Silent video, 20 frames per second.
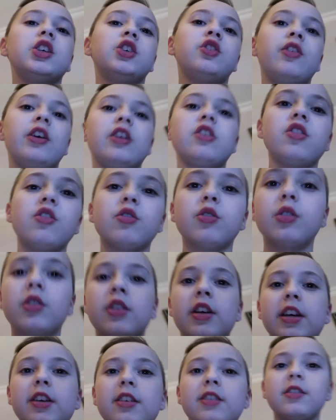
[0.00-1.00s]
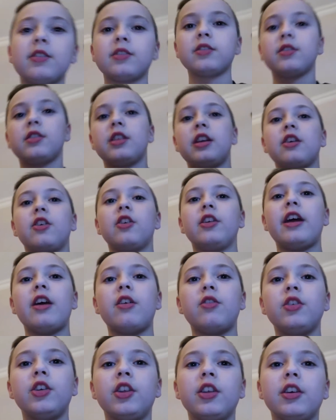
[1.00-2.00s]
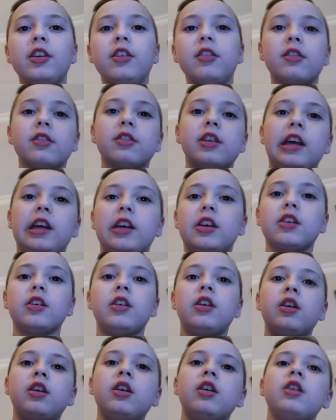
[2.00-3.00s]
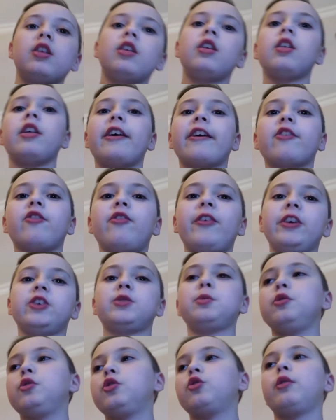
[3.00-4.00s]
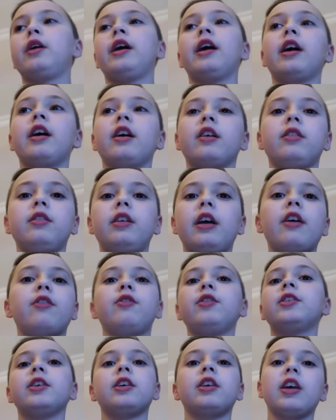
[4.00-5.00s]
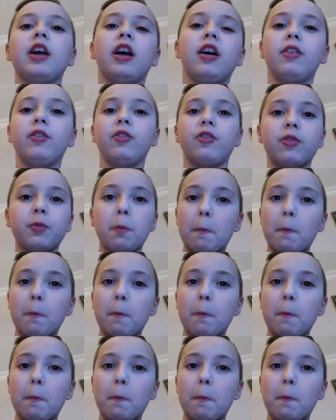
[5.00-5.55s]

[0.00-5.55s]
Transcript: this video, okay? Like on everything, like Facebook, Twitter, everything you have.